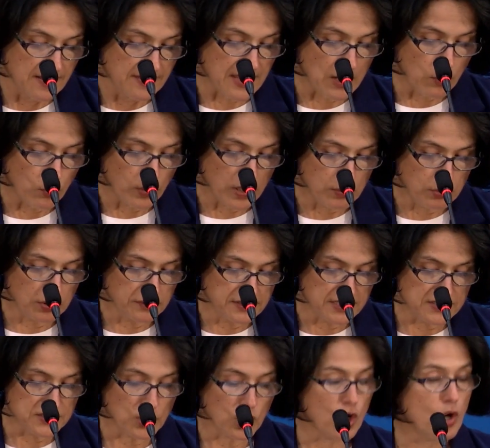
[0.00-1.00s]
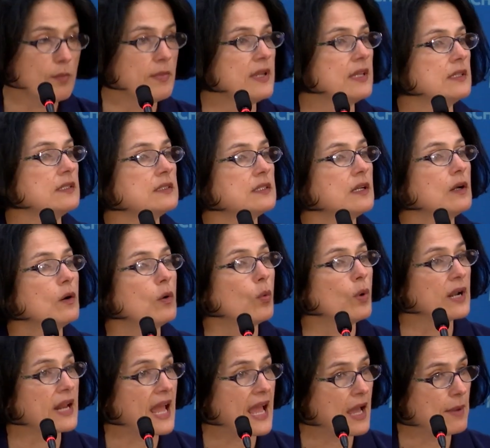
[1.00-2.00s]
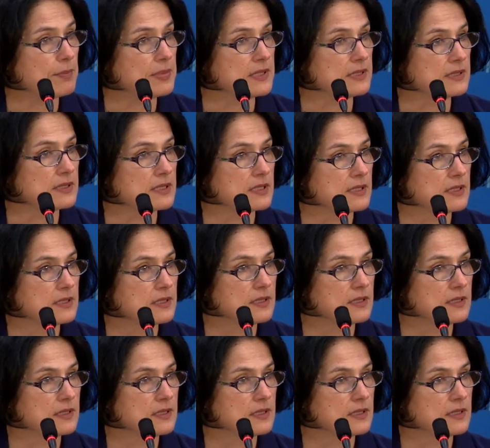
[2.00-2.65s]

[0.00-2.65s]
that we will determine what happened.